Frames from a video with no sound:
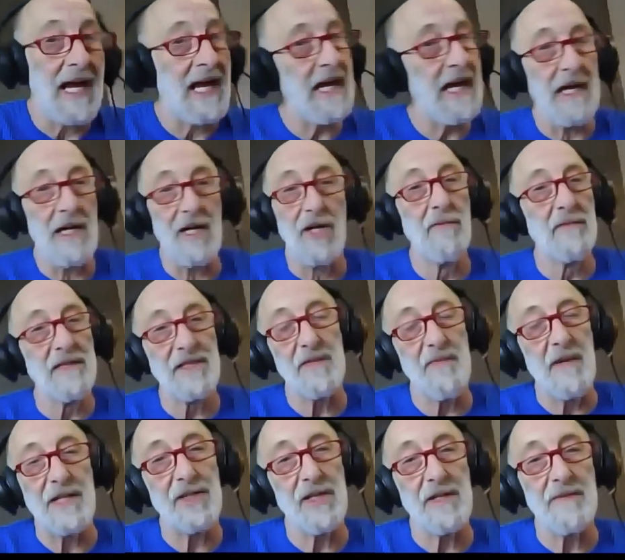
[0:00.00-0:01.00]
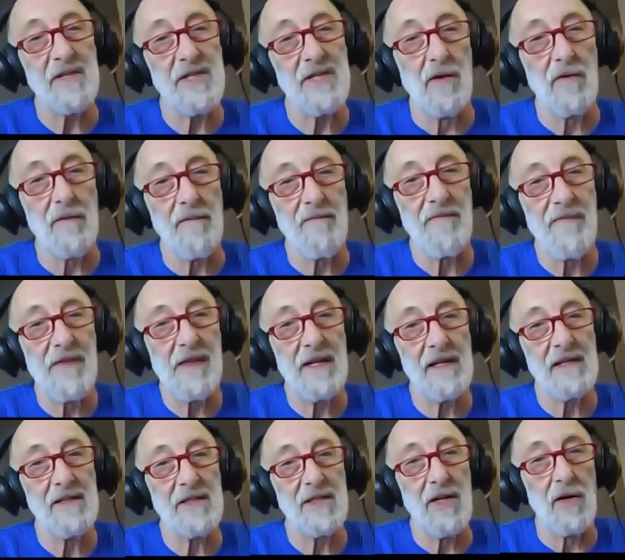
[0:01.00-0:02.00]
hey, human spaceships don't
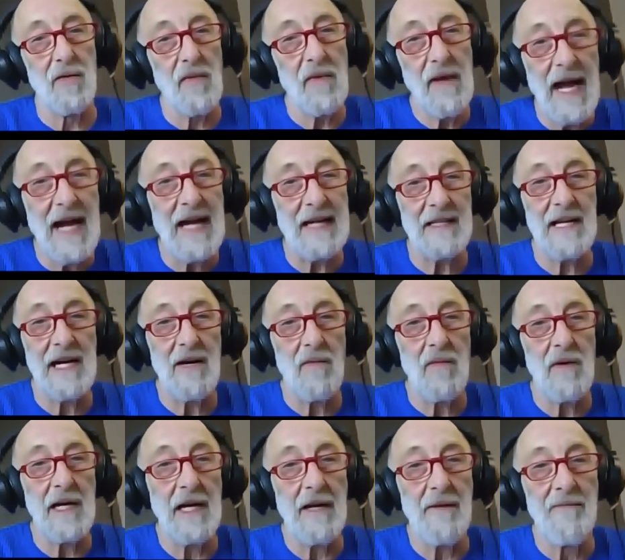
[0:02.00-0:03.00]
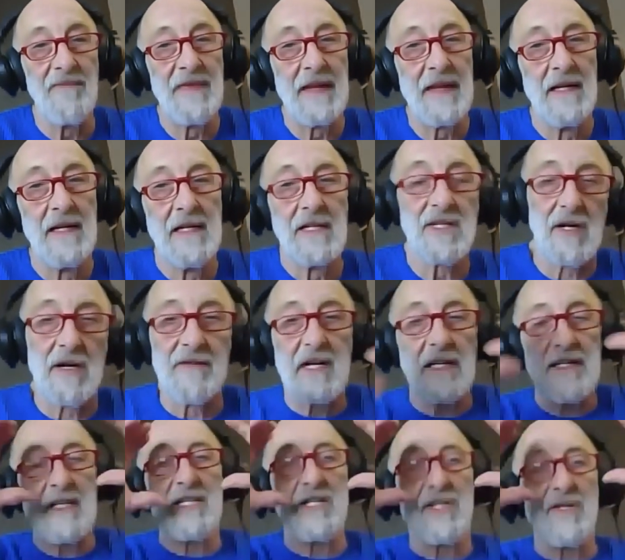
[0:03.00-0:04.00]
react that way. So I've
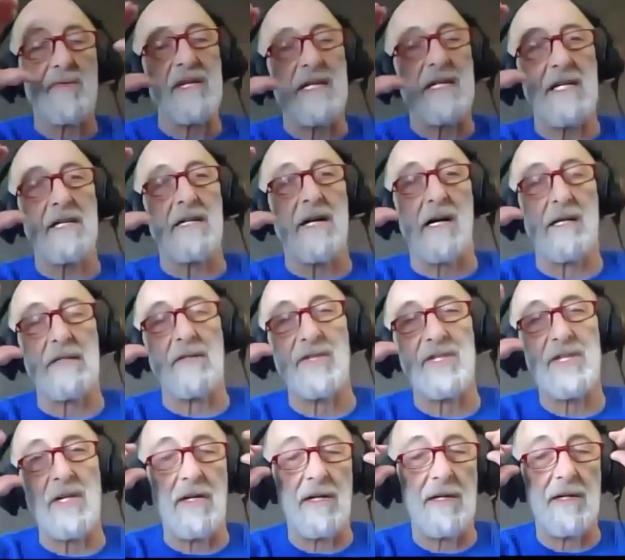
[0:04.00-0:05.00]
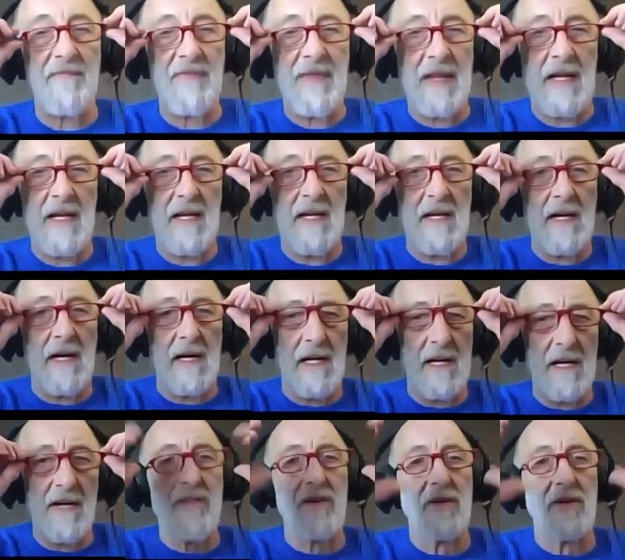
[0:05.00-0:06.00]
got these 3D goggles on,
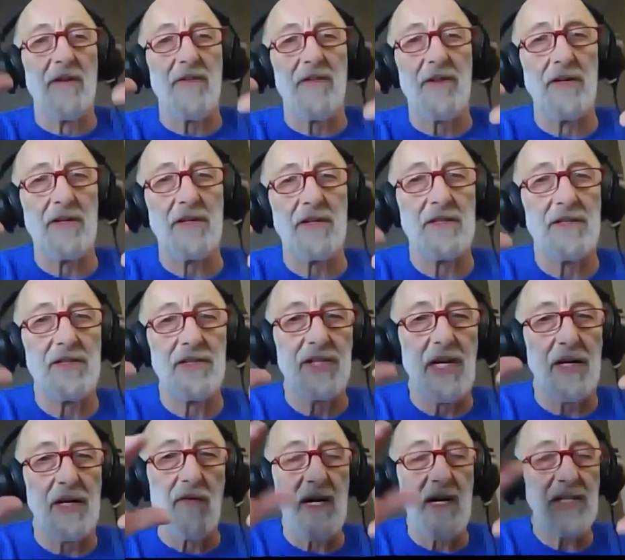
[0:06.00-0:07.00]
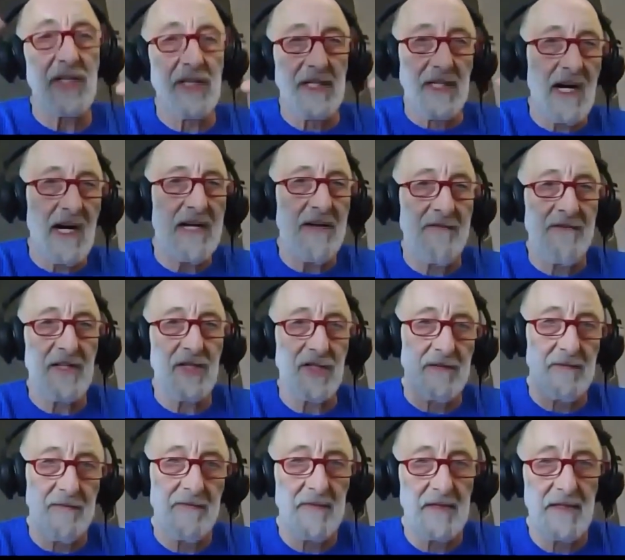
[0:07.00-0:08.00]
third generation night
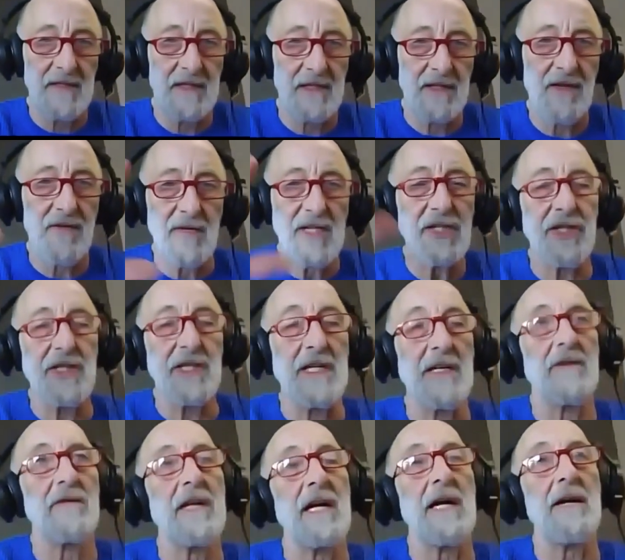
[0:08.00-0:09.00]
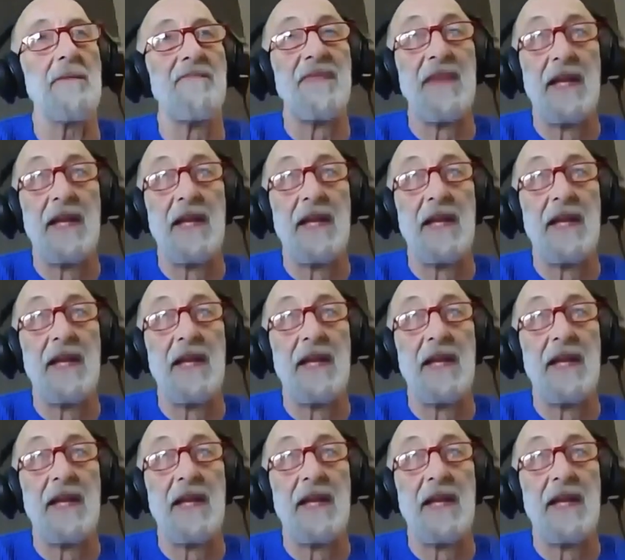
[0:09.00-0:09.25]
vision, 3G, okay?